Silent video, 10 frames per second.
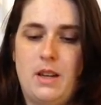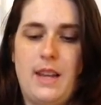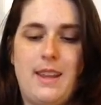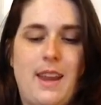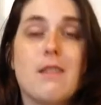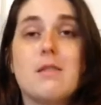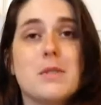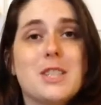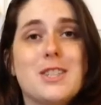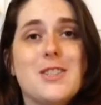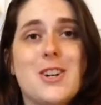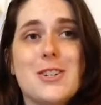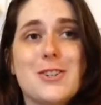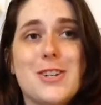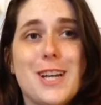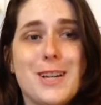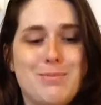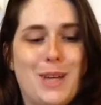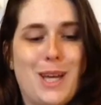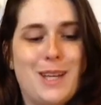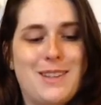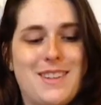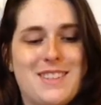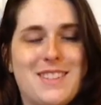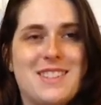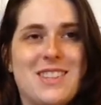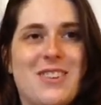think everyone should start doing it because it's just so